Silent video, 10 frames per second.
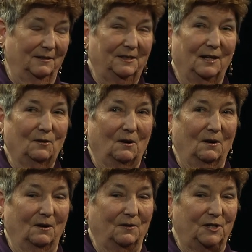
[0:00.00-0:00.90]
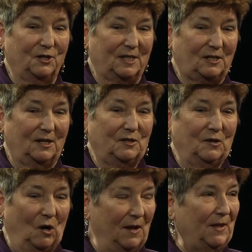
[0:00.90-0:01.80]
There are just
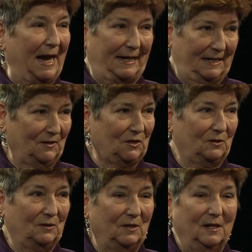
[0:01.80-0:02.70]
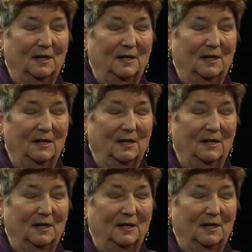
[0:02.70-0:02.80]
on that council,